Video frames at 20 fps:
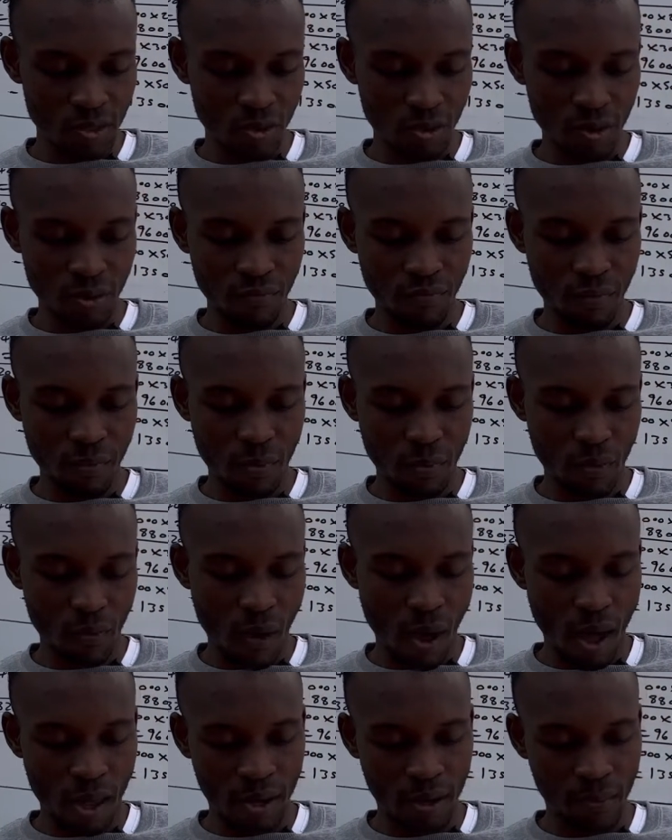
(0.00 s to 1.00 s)
during
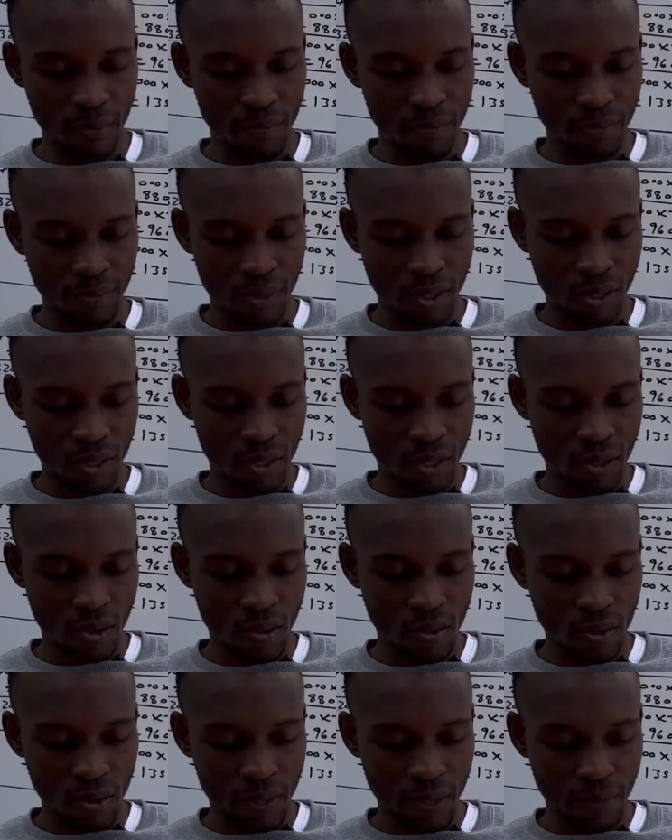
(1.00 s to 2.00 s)
February.
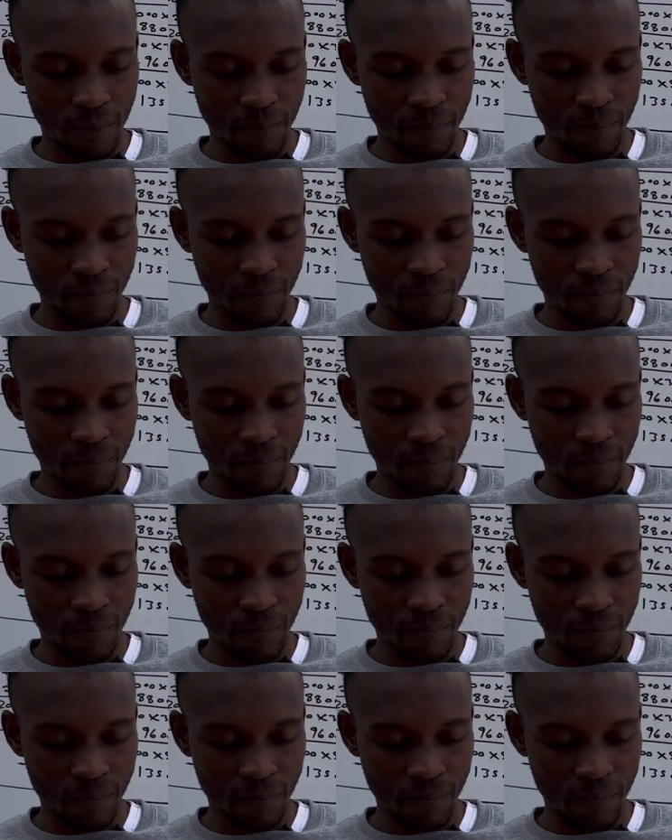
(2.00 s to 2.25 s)
Okay.